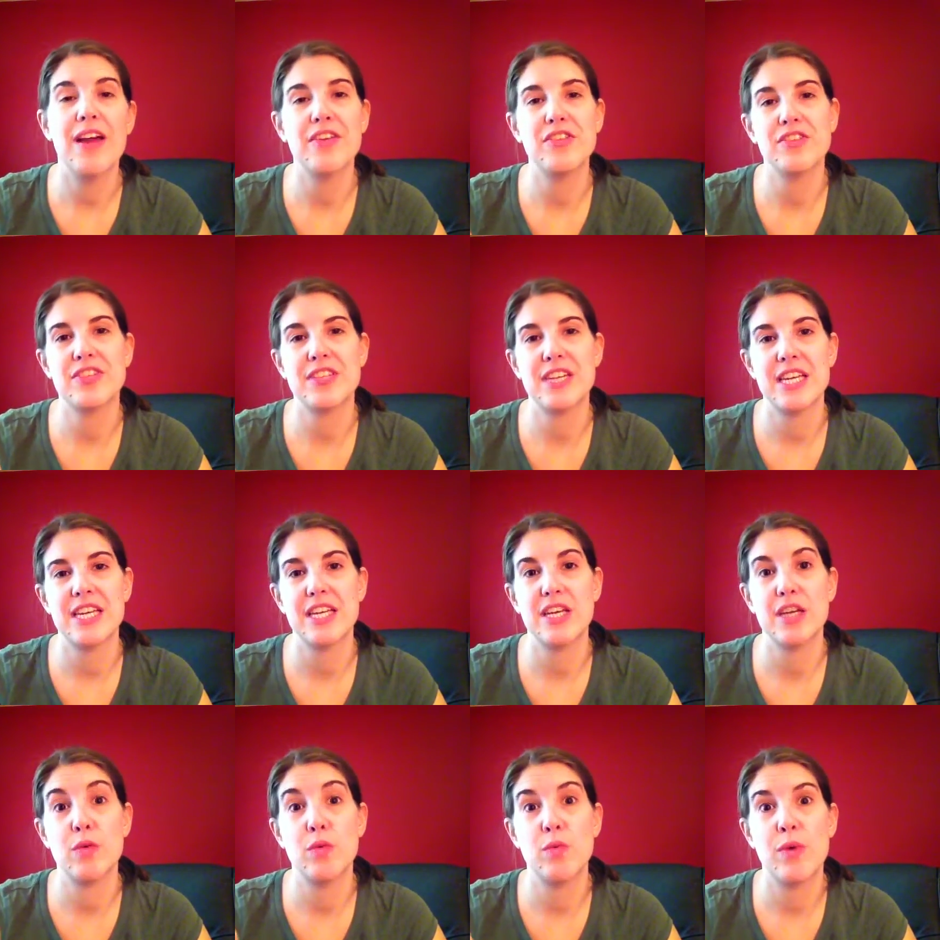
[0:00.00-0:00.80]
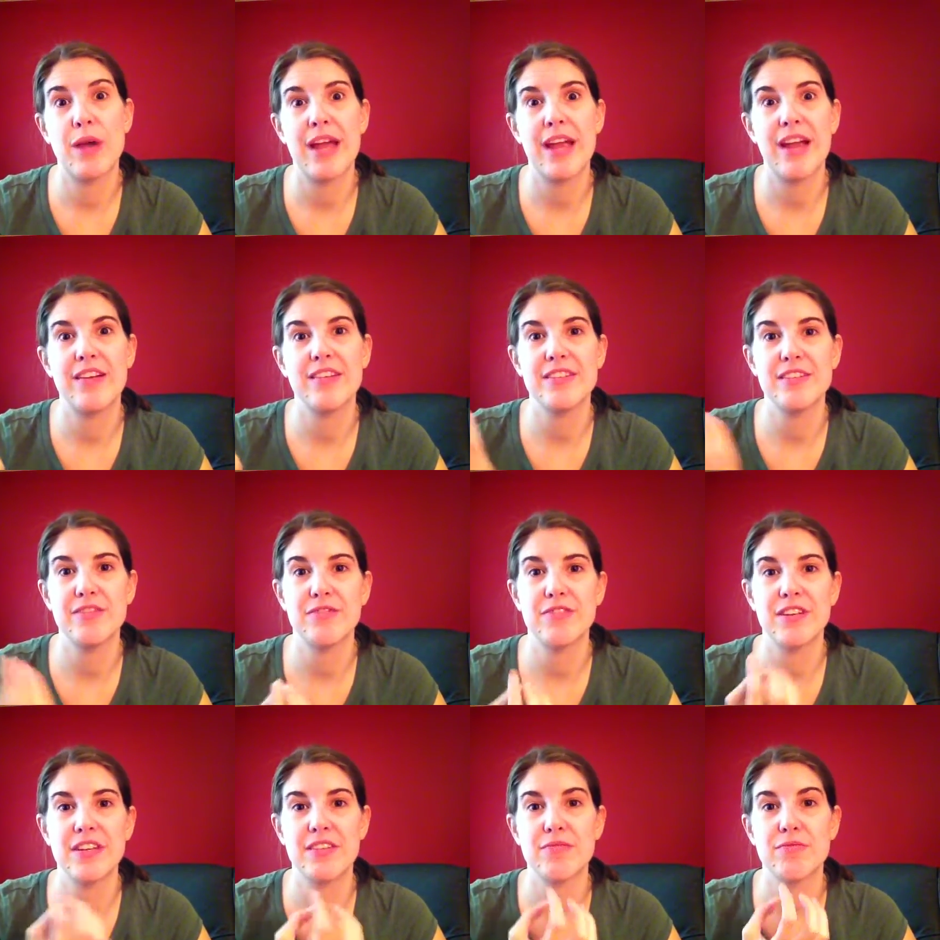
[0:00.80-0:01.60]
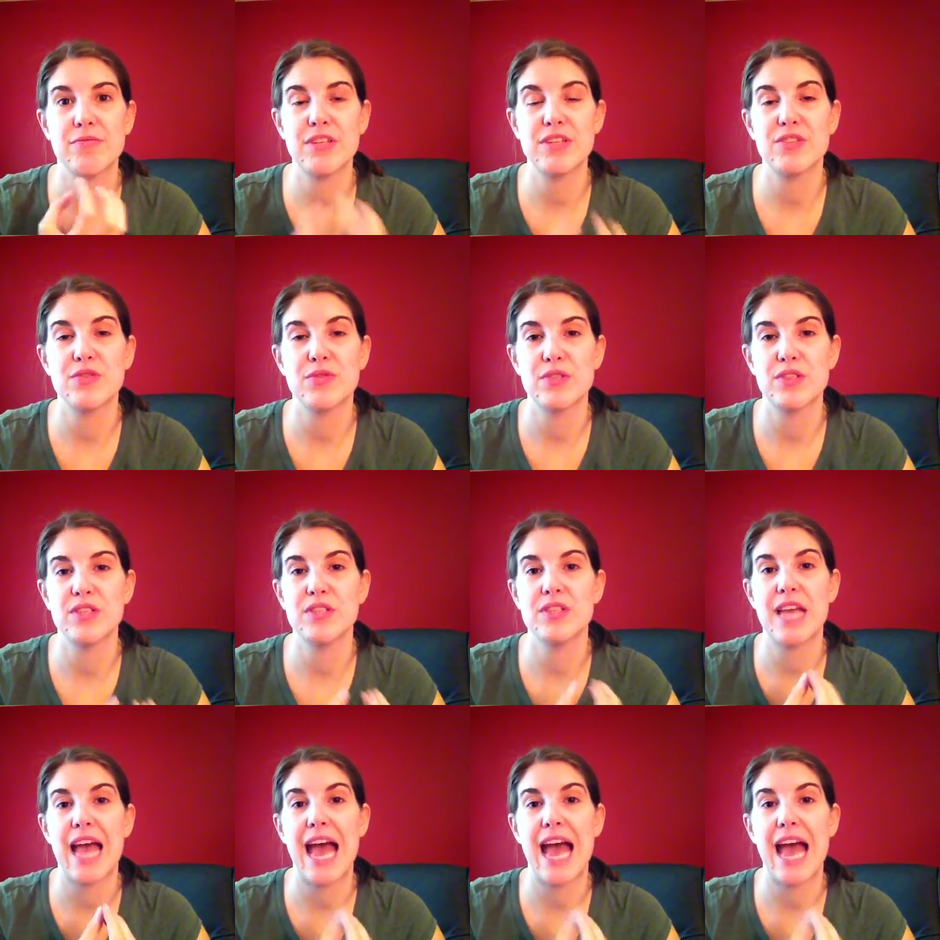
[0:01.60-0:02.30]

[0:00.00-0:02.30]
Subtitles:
understanding where different resources,